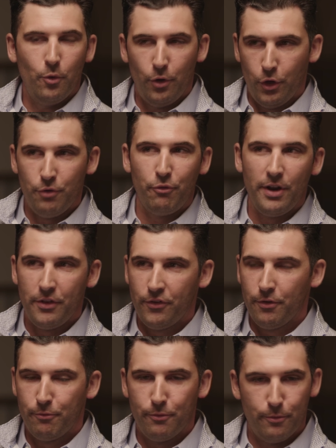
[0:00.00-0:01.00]
Good friends
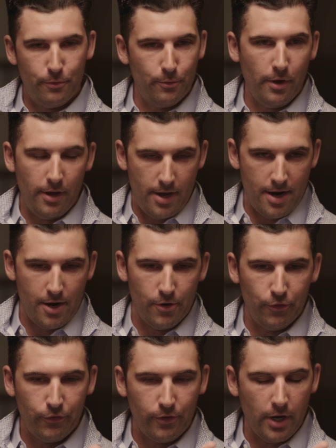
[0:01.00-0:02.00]
of
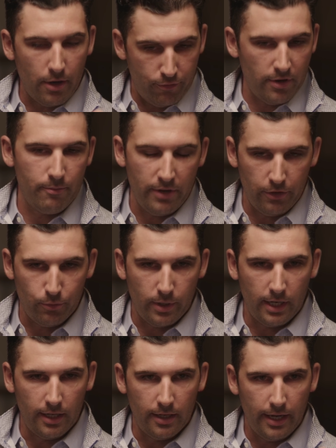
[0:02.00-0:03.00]
ours are from
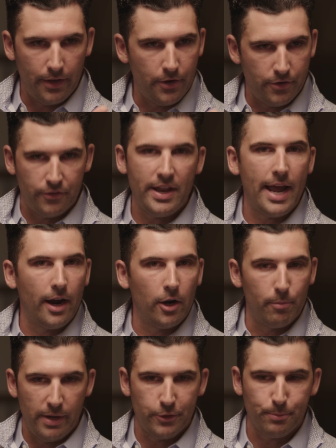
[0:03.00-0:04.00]
Venezuela, and they're just
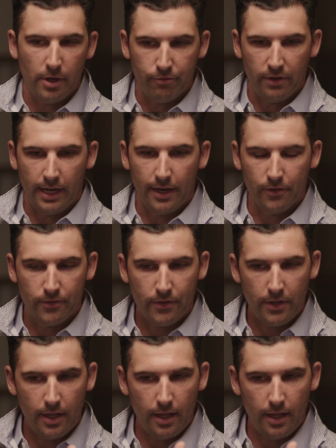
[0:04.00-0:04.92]
diehard baseball fans.